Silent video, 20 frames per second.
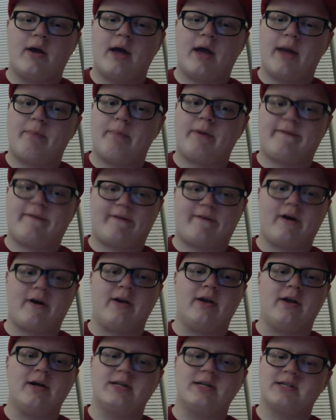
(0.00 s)
but fun.
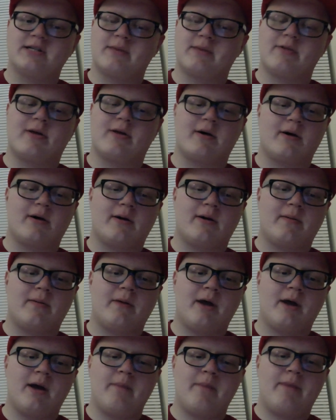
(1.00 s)
Some of the
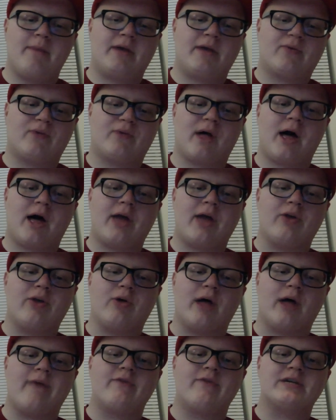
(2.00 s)
best flying you'll
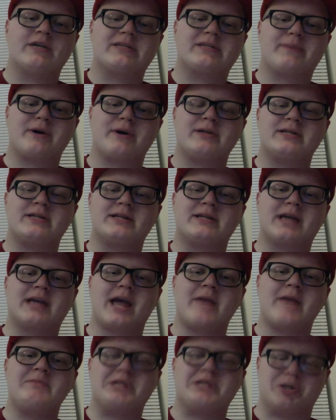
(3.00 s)
ever experience in the
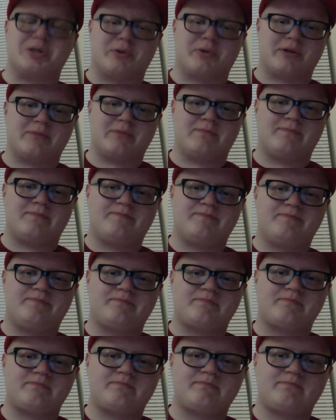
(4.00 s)
game. Deal with it.
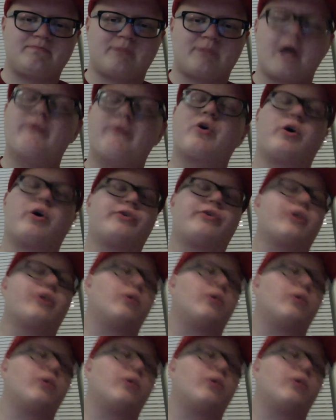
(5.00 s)
Of course, though,